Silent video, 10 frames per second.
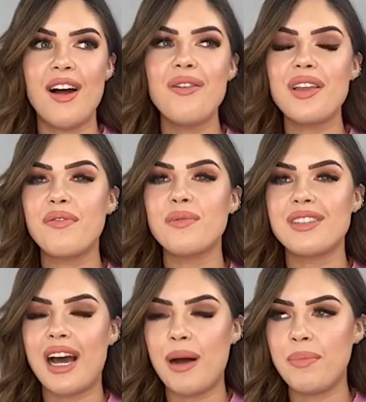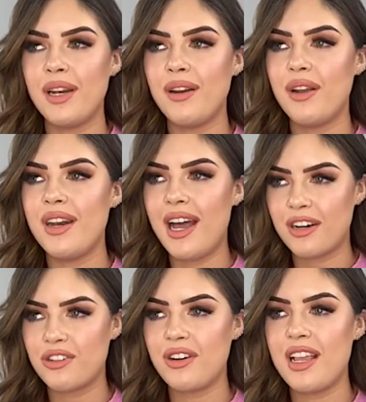only if it was to happen
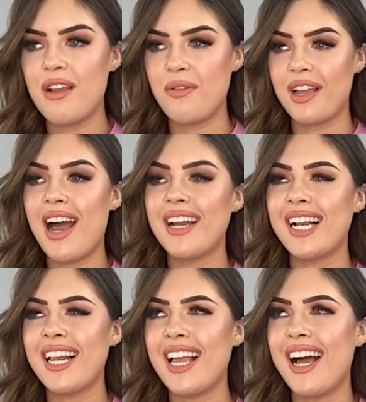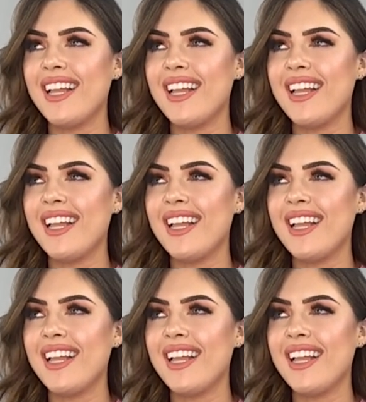naturally and organically,